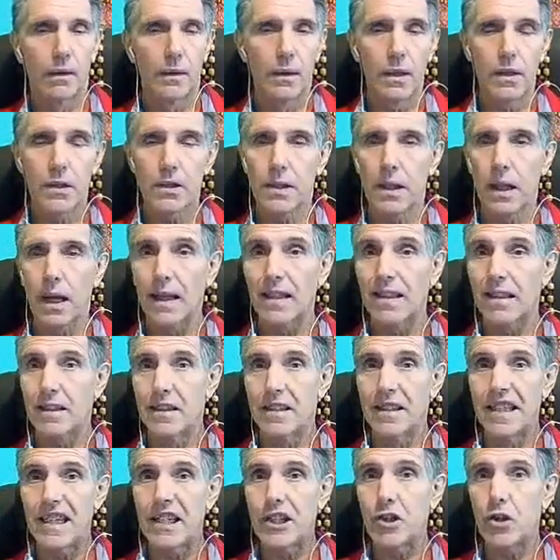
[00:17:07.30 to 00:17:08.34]
They start
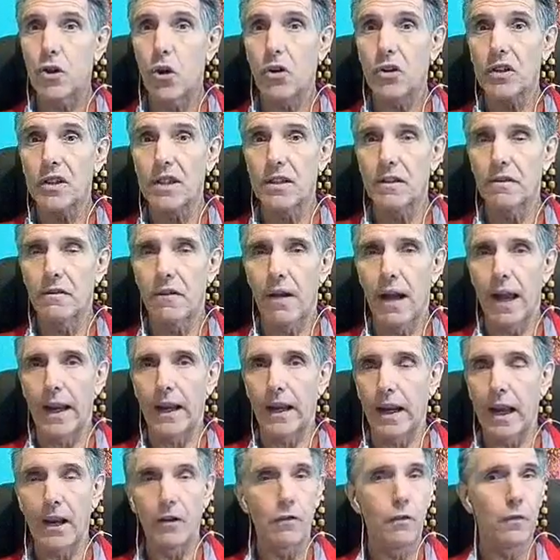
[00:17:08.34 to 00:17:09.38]

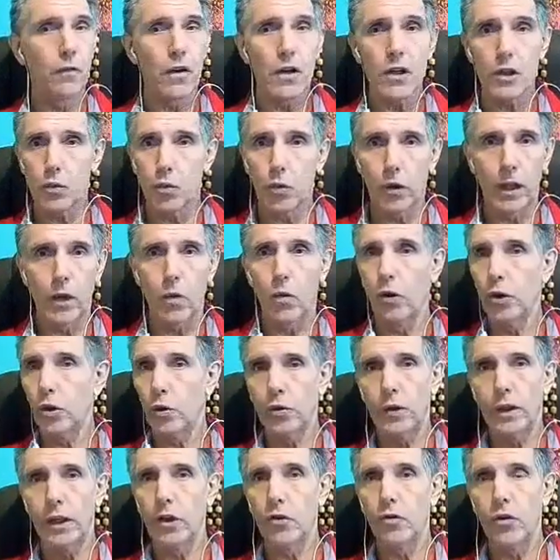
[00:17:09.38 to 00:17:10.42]
detoxifying, and first what I want
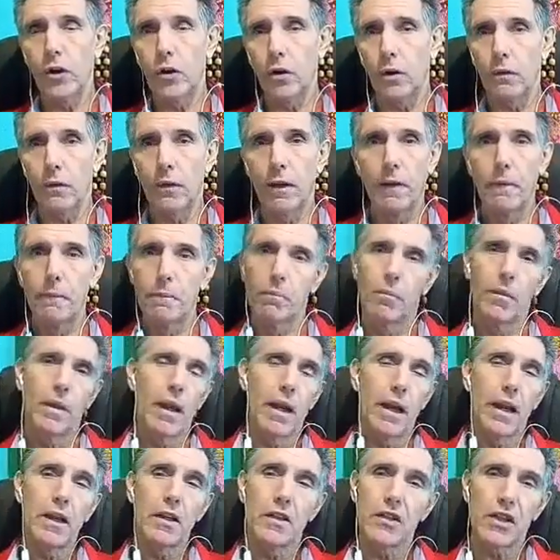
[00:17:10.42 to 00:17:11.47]
to get rid of
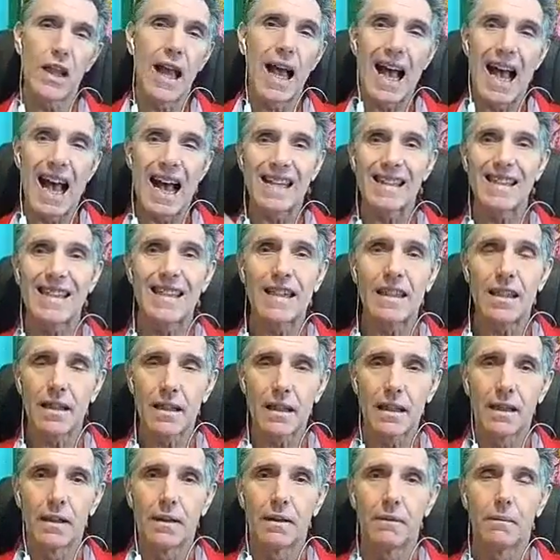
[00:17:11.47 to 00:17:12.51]
is
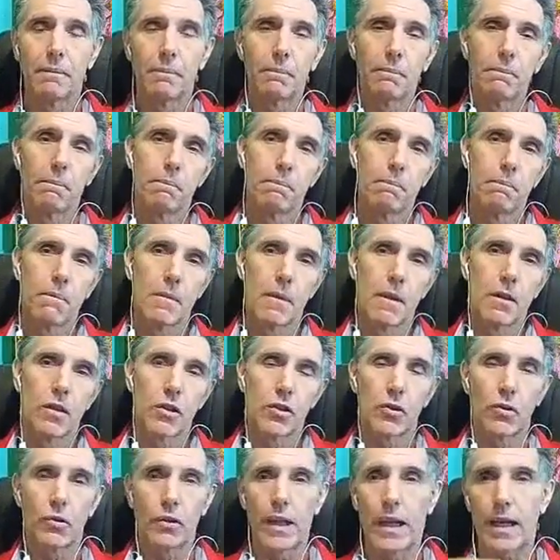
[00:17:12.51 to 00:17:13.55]
acid,
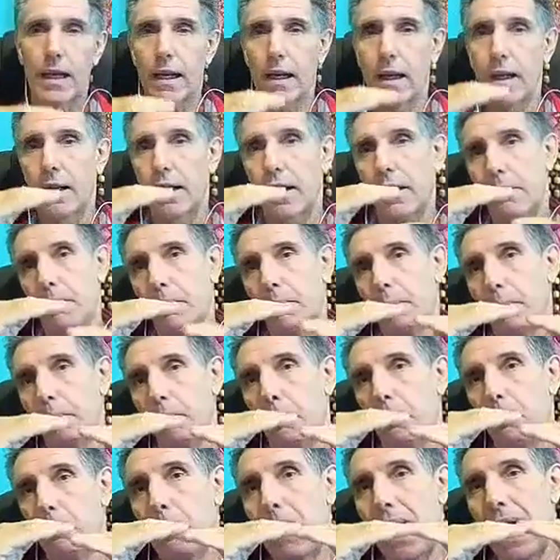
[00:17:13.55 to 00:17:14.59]
so they can
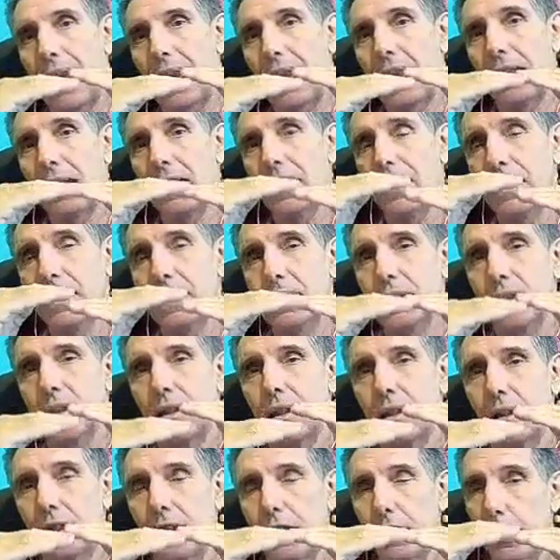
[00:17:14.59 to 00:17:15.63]
balance
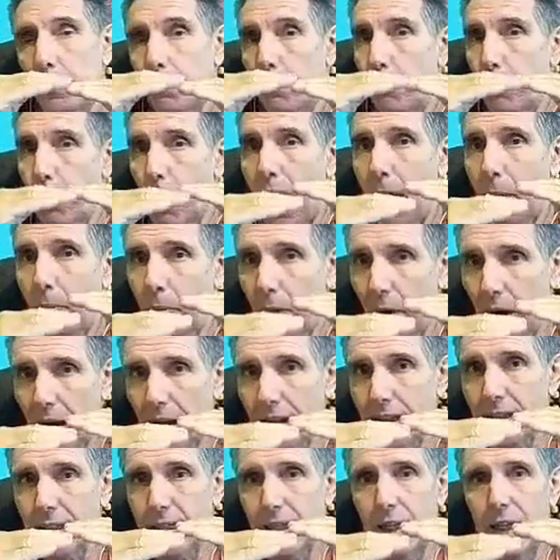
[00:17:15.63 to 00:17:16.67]
the proper
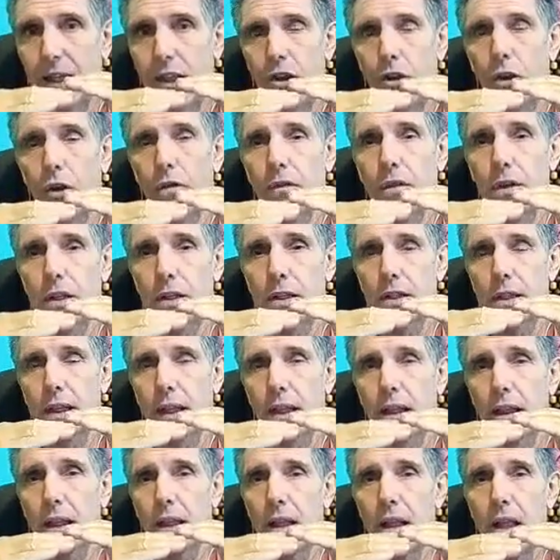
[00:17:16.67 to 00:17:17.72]
acidity of the
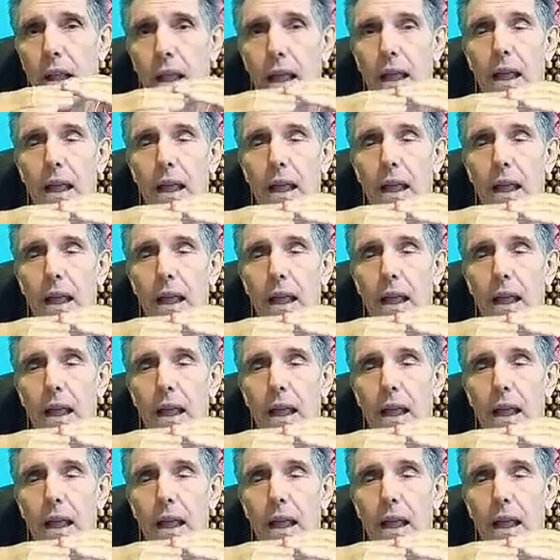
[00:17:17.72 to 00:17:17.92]
cell